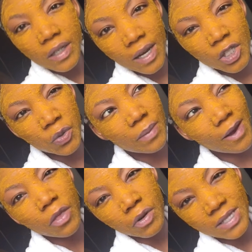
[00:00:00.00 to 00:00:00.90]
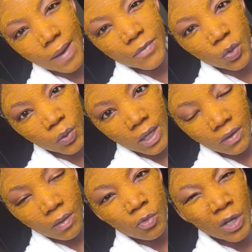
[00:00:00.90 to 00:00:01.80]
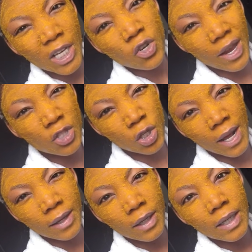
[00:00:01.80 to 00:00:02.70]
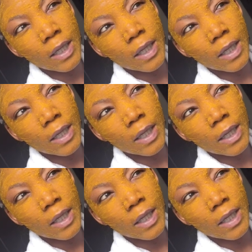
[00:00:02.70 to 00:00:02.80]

I do it about 3 times a week if I'm really trying to, like,